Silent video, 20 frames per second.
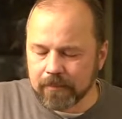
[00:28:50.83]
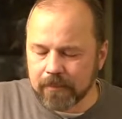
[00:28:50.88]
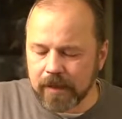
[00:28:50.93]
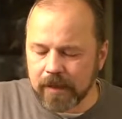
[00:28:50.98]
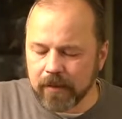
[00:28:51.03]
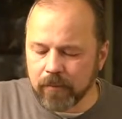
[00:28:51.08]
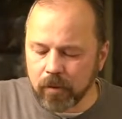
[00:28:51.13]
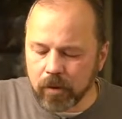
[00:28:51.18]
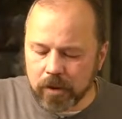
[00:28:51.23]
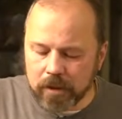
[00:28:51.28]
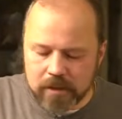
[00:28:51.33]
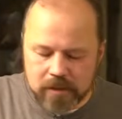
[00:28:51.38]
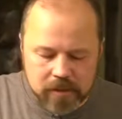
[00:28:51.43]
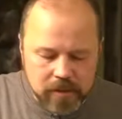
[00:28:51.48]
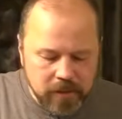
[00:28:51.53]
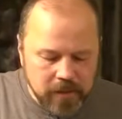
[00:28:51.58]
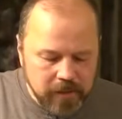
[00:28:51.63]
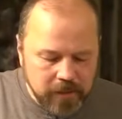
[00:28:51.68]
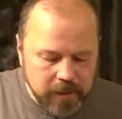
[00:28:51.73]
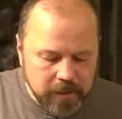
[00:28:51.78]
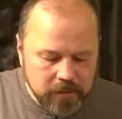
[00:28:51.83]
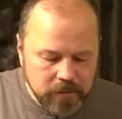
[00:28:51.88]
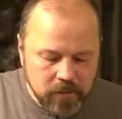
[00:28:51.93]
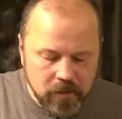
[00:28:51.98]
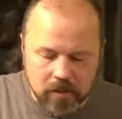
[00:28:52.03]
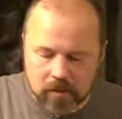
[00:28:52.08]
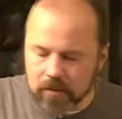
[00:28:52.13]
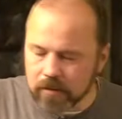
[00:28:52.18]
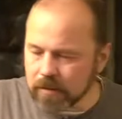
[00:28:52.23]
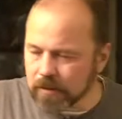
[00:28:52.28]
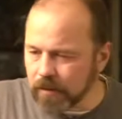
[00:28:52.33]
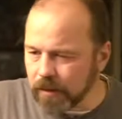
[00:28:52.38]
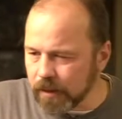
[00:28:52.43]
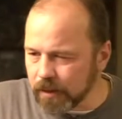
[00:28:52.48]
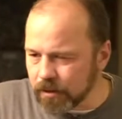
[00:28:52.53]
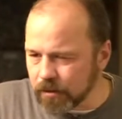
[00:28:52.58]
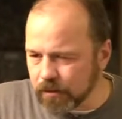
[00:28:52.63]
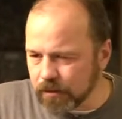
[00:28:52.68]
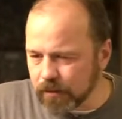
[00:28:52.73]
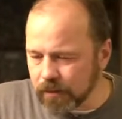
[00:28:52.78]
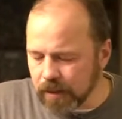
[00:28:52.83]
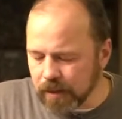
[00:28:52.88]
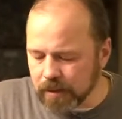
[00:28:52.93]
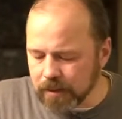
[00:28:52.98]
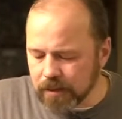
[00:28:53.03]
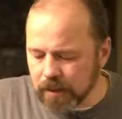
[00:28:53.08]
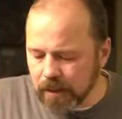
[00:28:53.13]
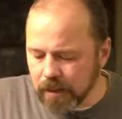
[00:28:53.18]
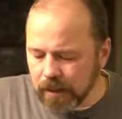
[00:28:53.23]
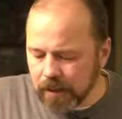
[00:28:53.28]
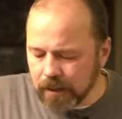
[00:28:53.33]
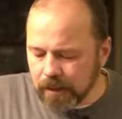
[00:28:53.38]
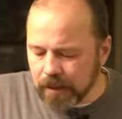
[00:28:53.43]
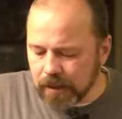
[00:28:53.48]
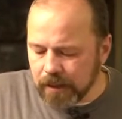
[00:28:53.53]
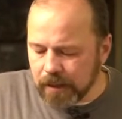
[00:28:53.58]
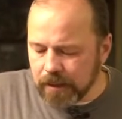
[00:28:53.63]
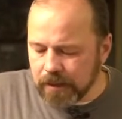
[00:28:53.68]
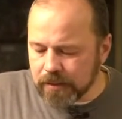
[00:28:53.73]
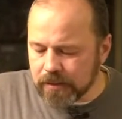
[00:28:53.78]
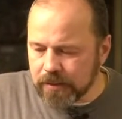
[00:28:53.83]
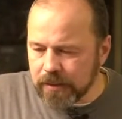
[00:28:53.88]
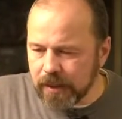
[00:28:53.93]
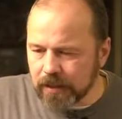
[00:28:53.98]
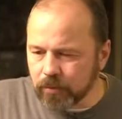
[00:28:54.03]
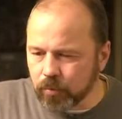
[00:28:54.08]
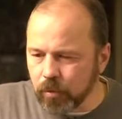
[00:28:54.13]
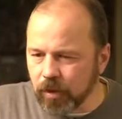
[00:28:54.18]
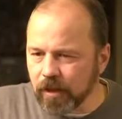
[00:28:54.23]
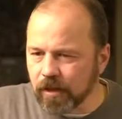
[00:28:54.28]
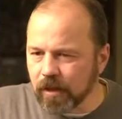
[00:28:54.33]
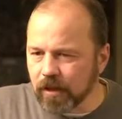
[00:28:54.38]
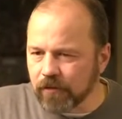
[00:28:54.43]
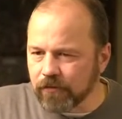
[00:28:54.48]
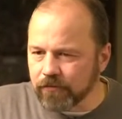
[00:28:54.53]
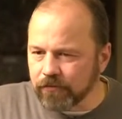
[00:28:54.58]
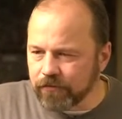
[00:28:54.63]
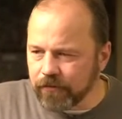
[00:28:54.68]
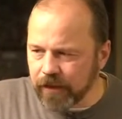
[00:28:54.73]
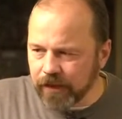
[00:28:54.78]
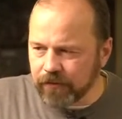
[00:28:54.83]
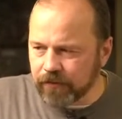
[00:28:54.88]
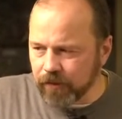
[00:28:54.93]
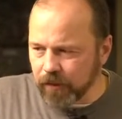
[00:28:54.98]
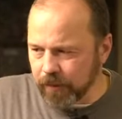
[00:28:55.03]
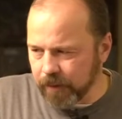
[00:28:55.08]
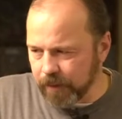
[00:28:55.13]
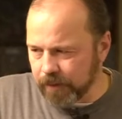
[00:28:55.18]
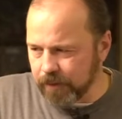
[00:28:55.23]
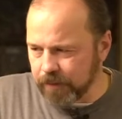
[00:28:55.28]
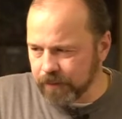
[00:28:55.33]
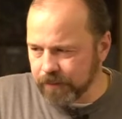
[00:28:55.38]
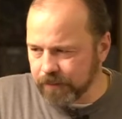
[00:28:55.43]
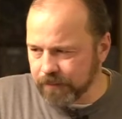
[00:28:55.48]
And what is a great uh, consolation to us is that we are free from it.